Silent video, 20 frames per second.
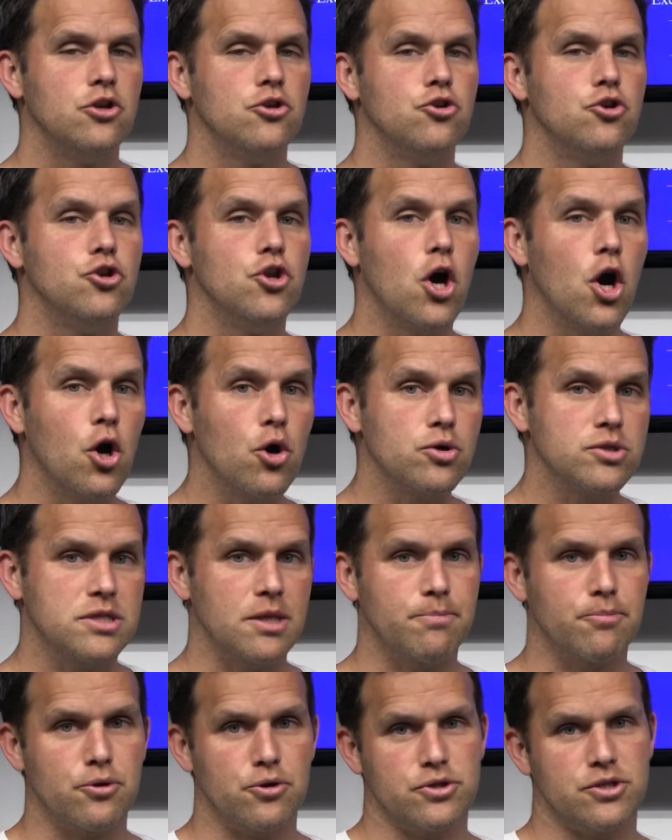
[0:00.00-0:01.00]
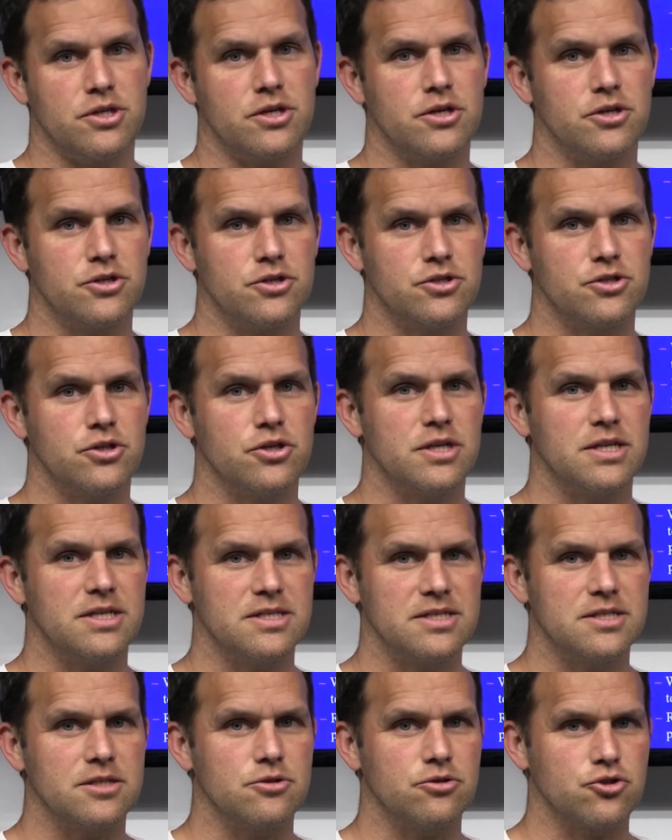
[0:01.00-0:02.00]
knows the person understood and
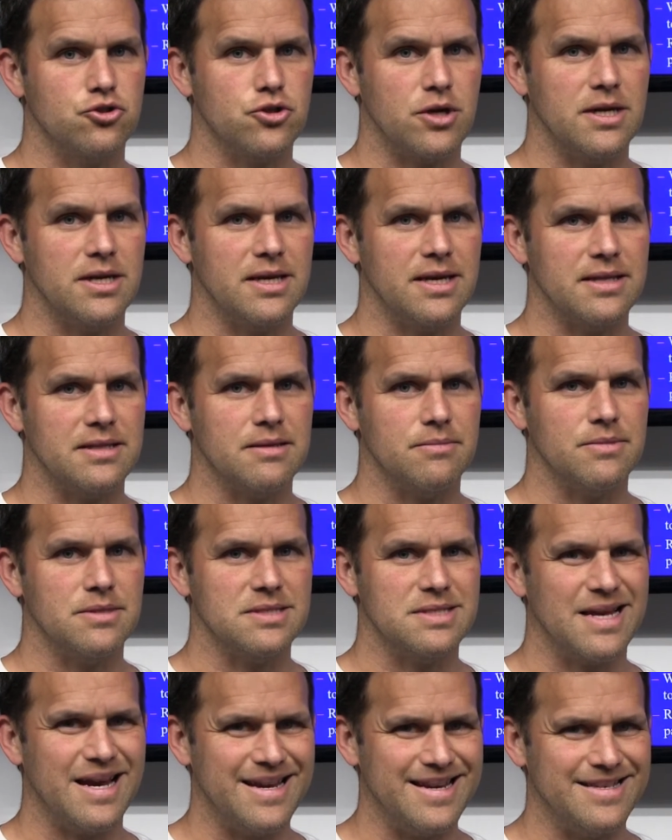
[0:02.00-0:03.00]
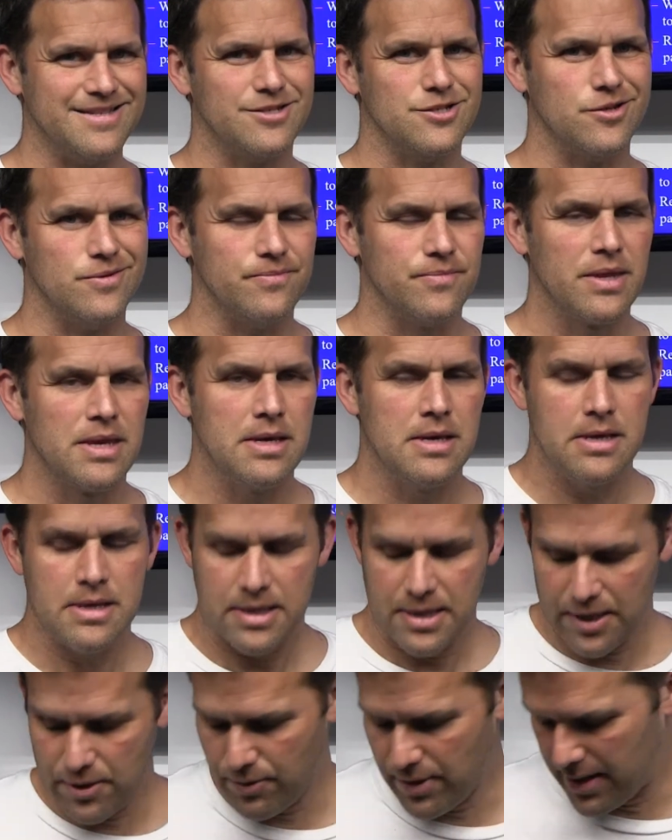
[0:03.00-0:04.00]
still is trying to get them to sign it. So
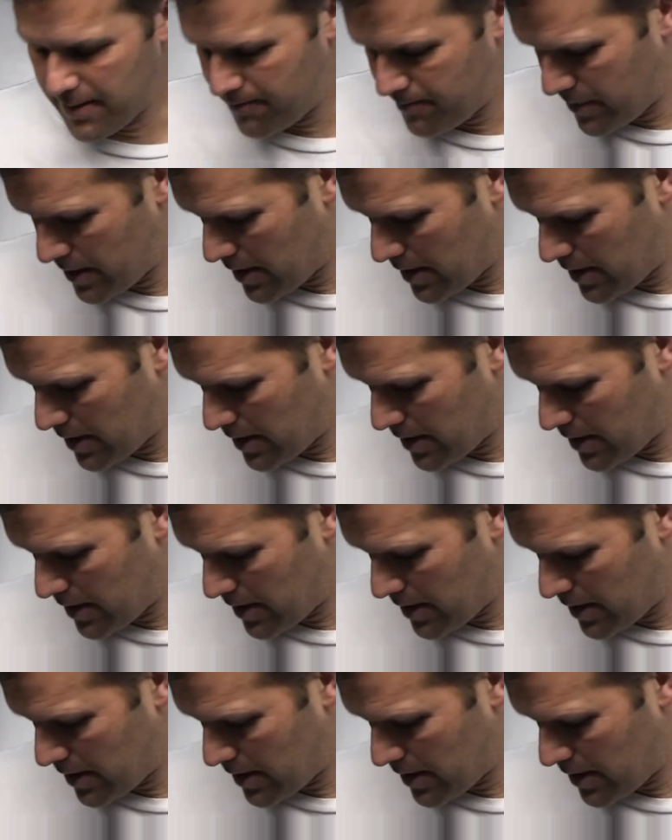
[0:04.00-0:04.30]
anyway,